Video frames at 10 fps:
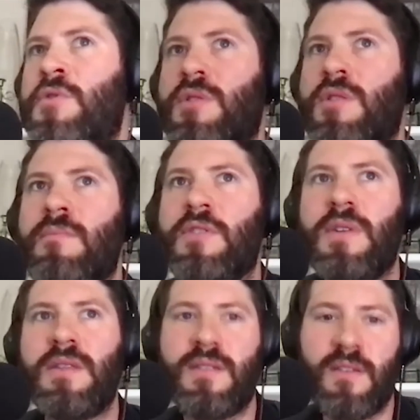used them
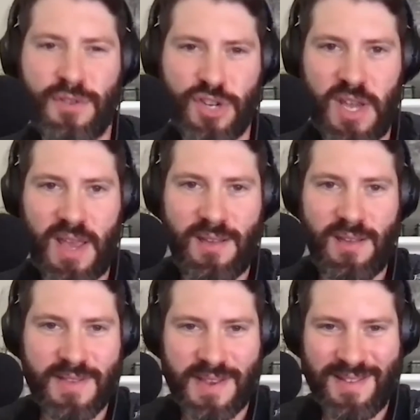between the different
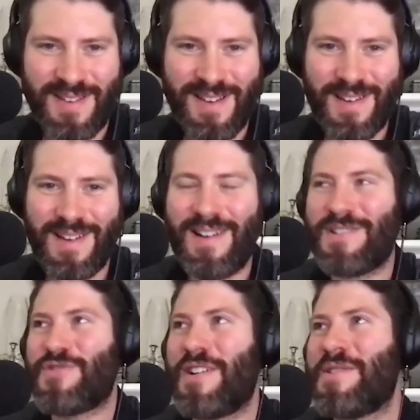chains and
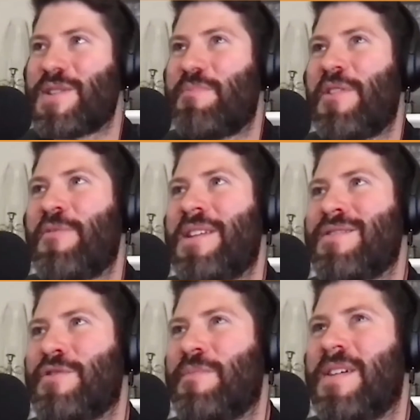tried to experiment a
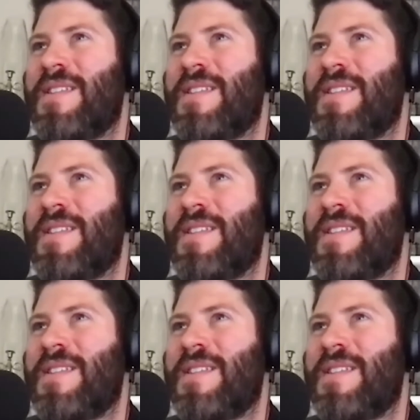little bit.